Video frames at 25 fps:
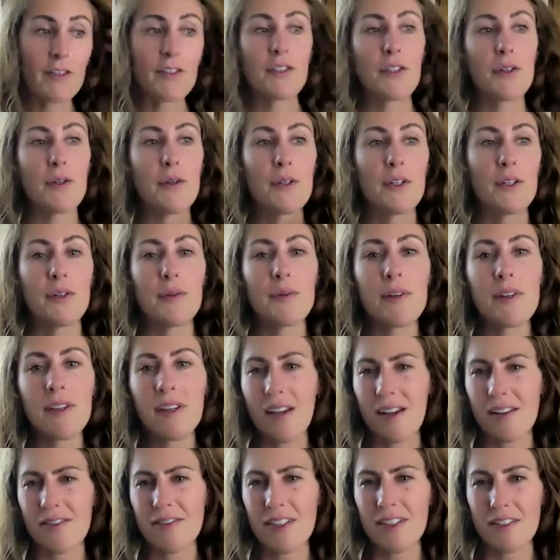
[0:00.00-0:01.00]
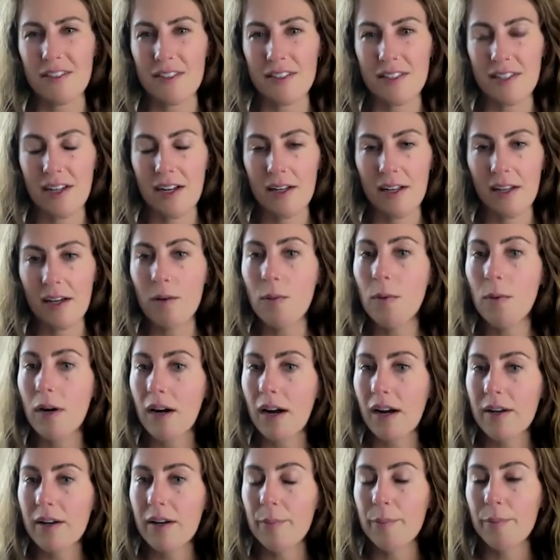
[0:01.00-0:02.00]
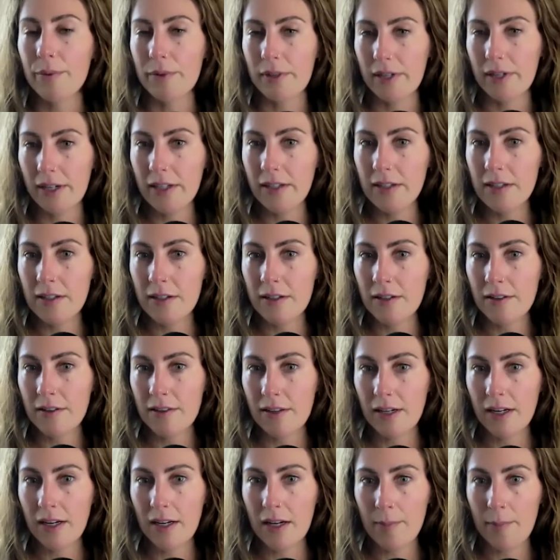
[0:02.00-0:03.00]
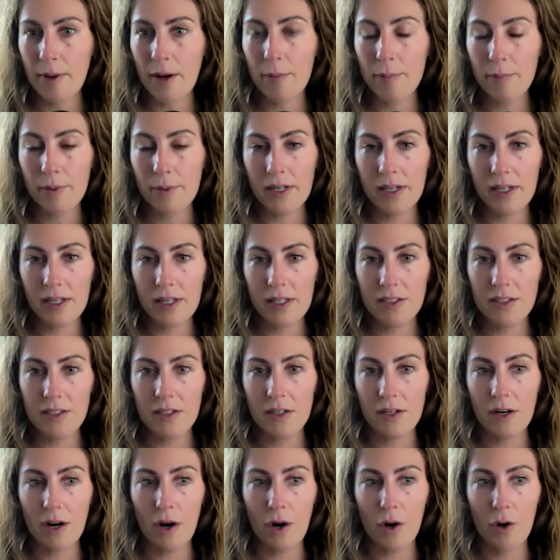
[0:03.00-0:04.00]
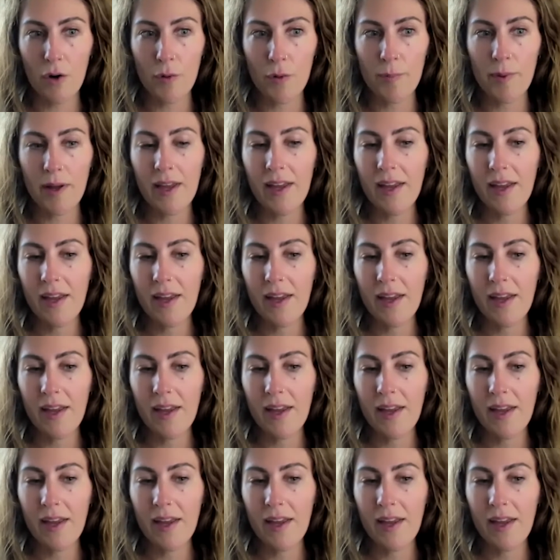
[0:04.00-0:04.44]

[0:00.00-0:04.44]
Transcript: So you really have to understand like what kind of breed you're thinking about bringing into your home.